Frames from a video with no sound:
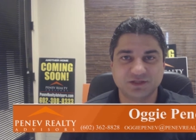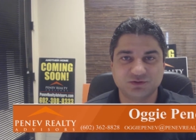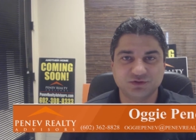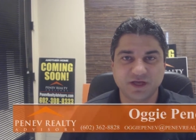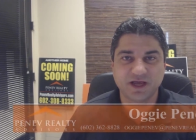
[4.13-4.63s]

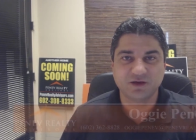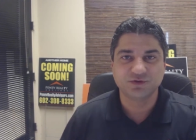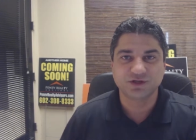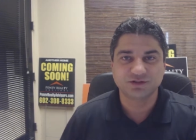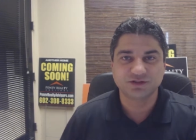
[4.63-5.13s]
and today
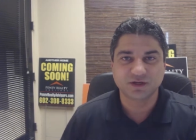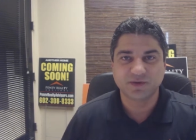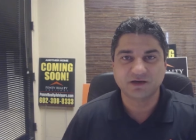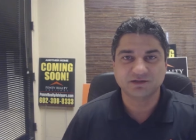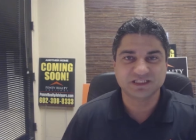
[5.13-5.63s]
we're going to talk
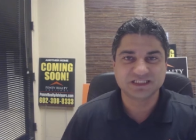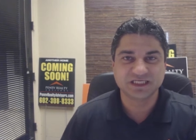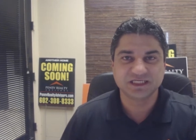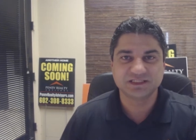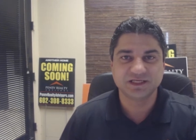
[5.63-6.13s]
about the
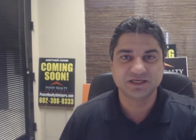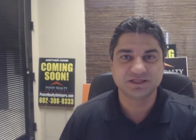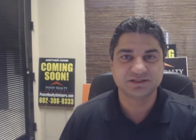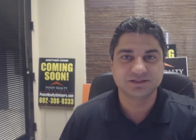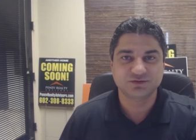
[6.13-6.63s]
six
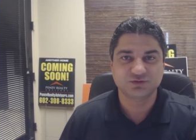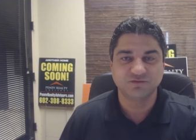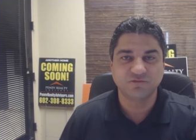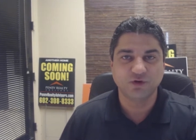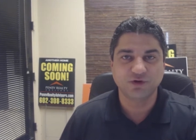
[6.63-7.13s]
things
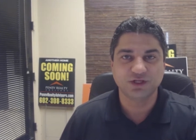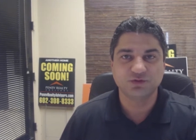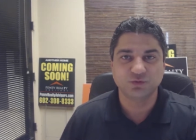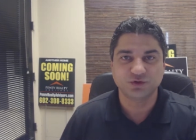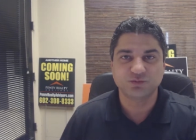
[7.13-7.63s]
to
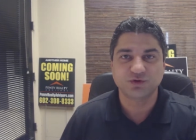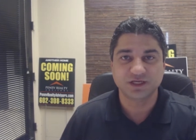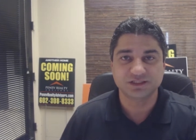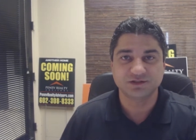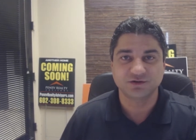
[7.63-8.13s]
avoid when you're
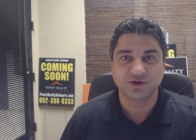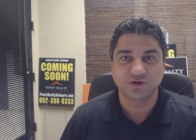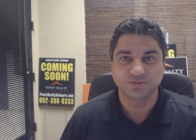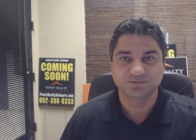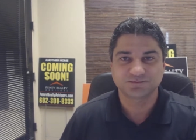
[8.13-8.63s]
pricing your home.